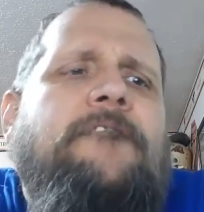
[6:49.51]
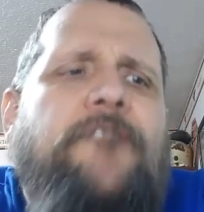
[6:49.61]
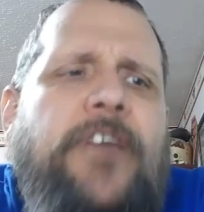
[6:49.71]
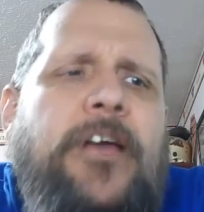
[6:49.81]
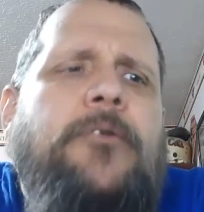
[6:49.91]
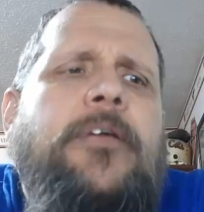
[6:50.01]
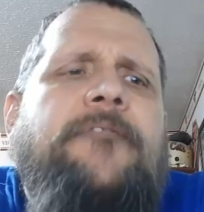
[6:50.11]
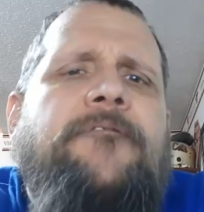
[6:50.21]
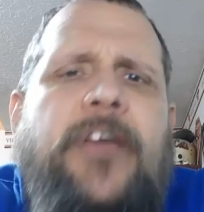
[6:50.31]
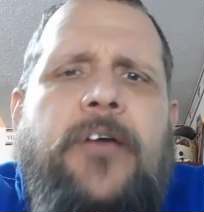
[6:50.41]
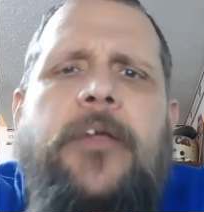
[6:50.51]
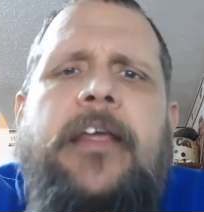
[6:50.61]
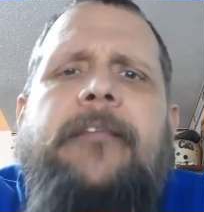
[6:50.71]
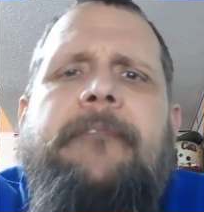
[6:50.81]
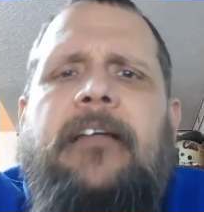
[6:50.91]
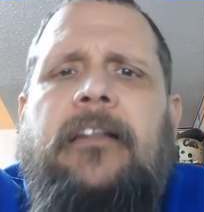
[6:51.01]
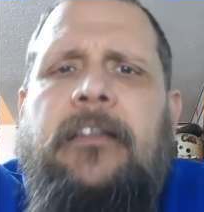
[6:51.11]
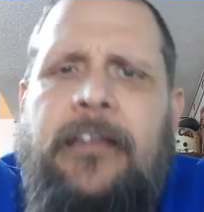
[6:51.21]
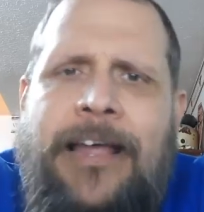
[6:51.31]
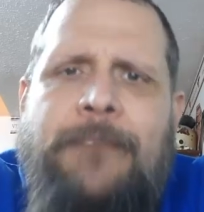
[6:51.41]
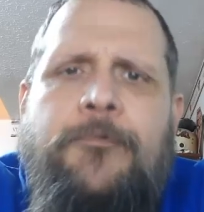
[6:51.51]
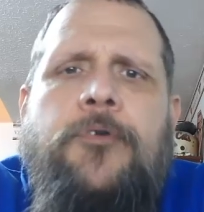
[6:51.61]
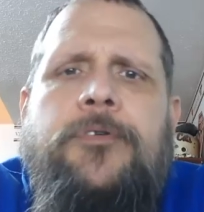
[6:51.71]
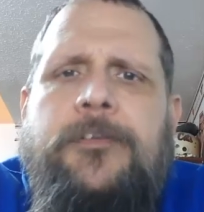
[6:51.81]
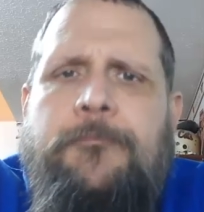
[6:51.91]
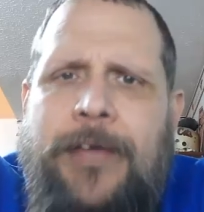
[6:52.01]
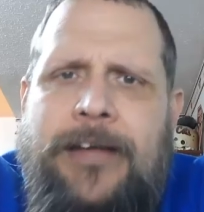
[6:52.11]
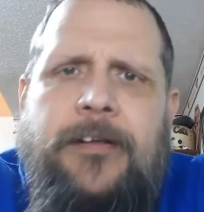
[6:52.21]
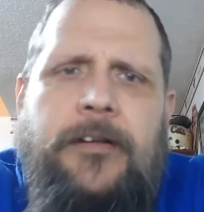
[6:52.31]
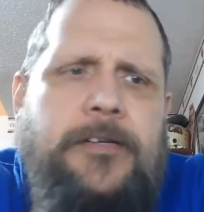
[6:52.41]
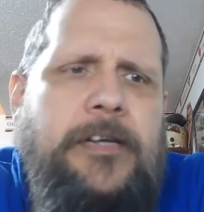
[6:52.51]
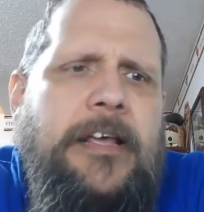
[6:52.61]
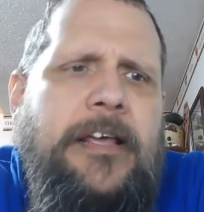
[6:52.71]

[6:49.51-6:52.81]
very, very labor dependent.